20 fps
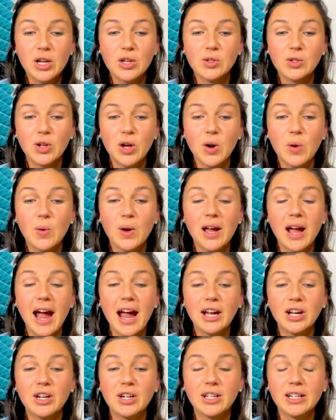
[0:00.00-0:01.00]
So
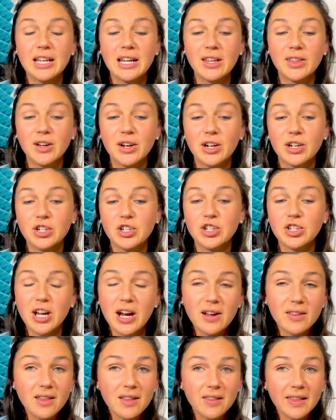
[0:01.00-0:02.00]
I could either
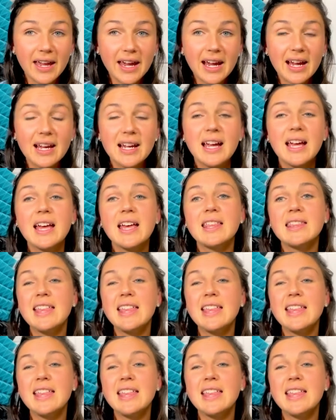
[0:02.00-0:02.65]
share the link,